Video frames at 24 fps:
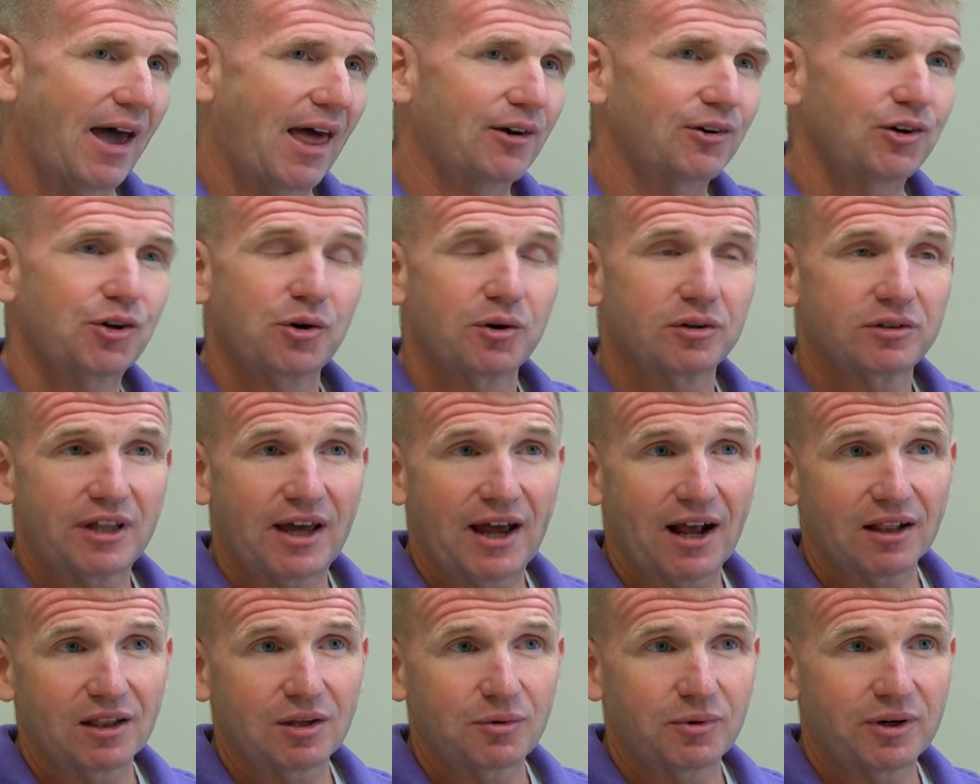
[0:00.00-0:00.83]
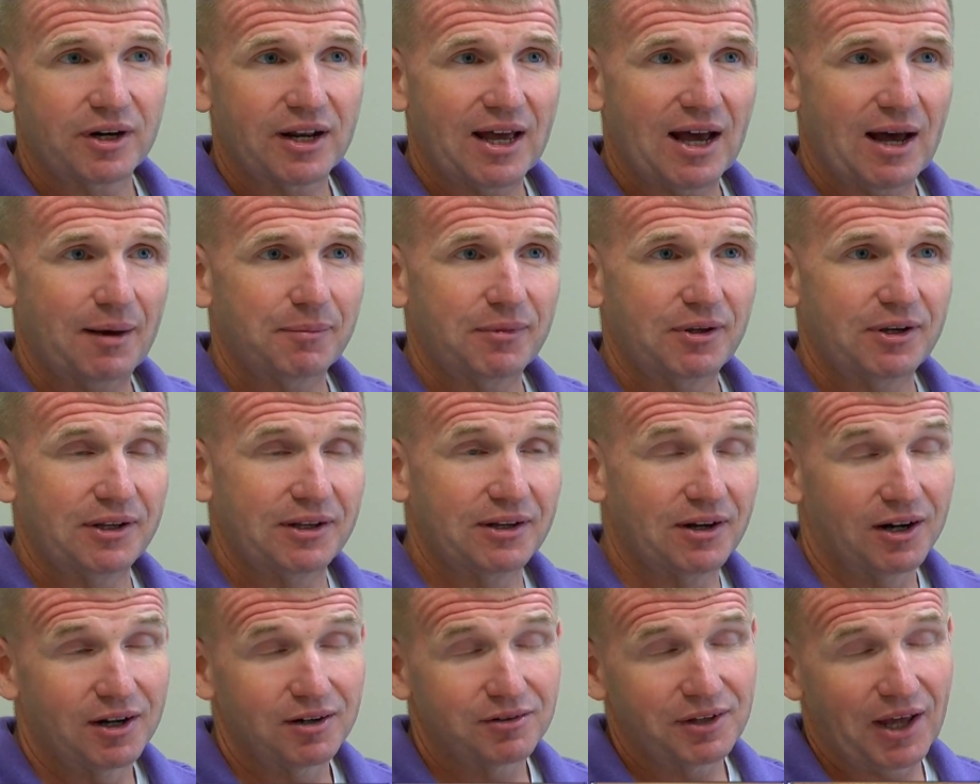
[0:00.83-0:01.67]
I don't know exactly what happened.
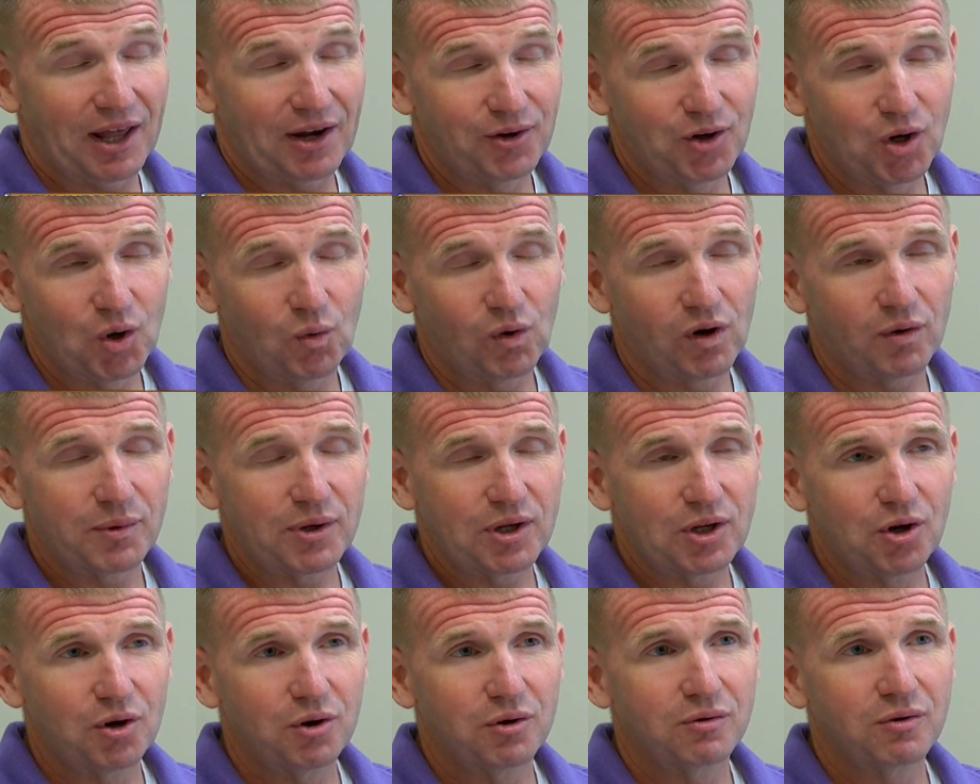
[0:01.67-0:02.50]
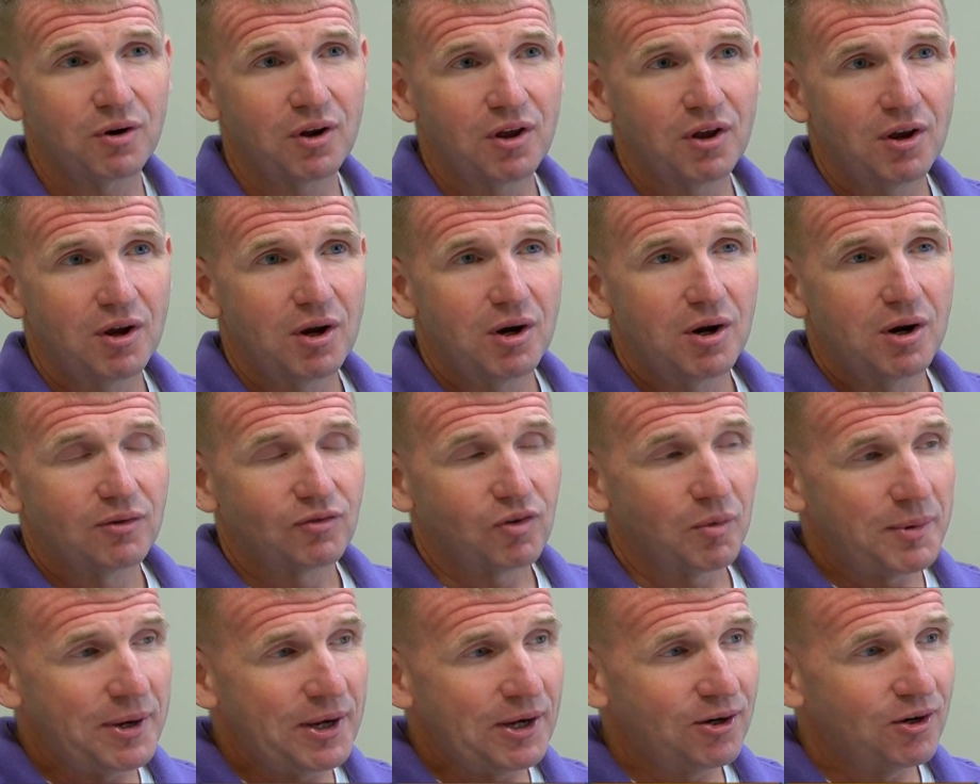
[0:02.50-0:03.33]
And honestly, I don't know where we go
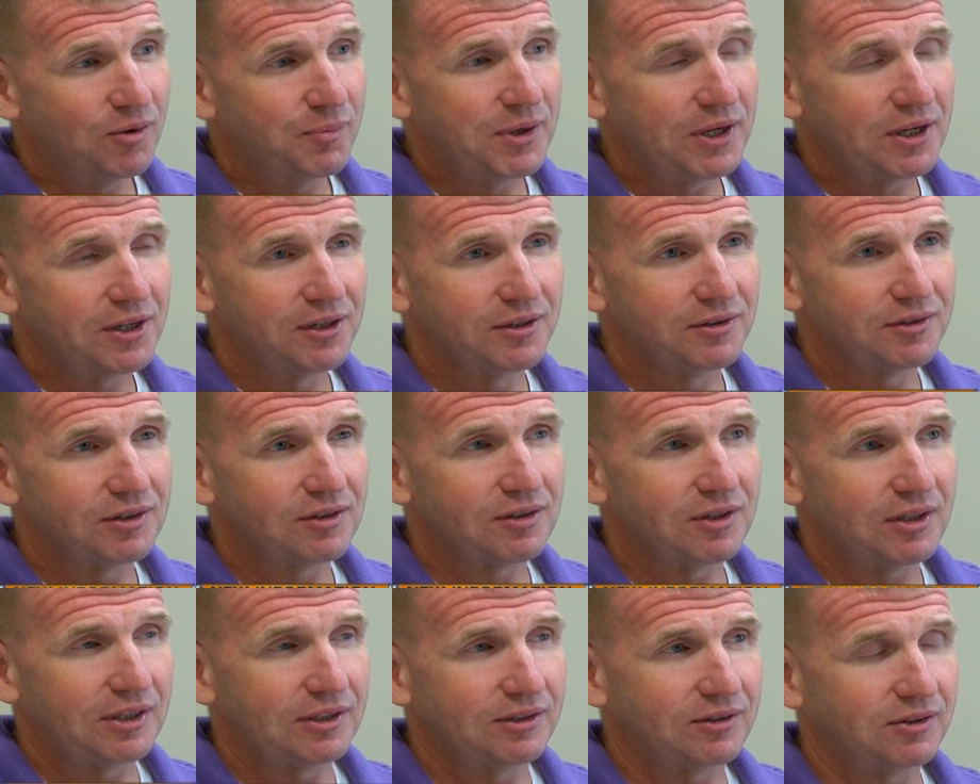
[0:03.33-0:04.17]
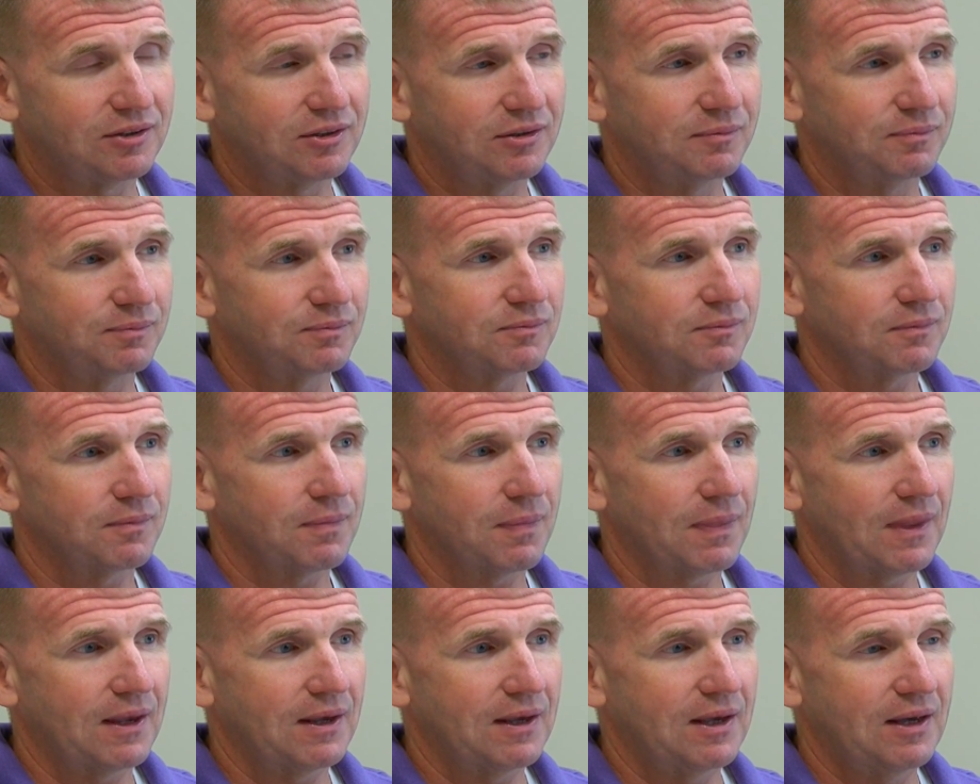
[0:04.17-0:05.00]
from here, Norwood Police Chief
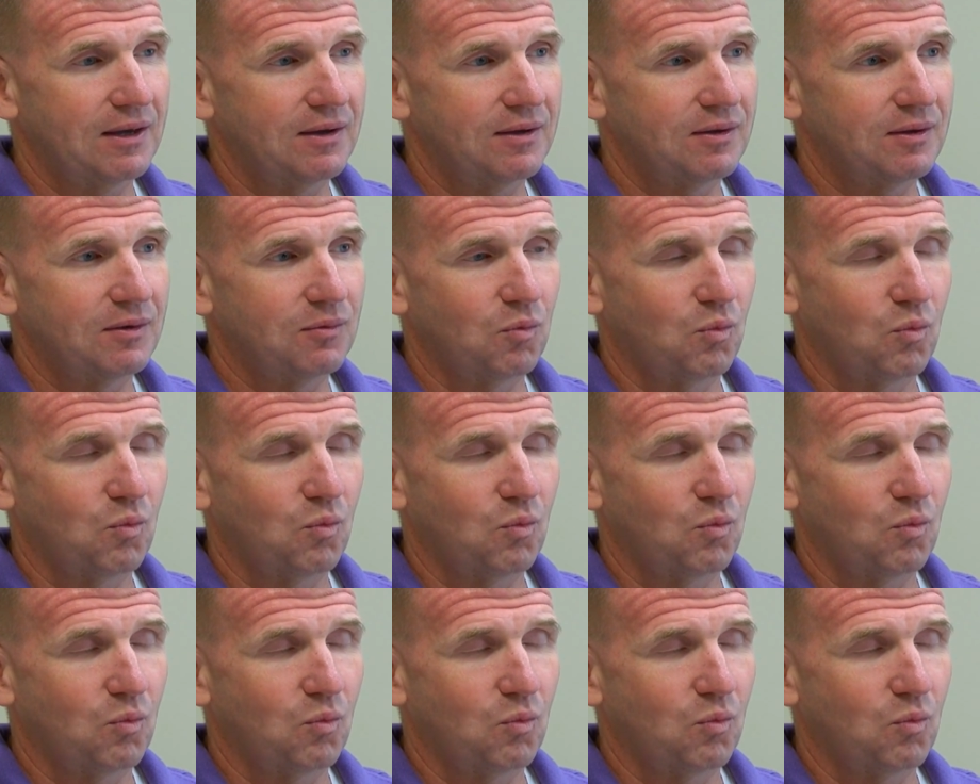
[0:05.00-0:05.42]
Bill Kramer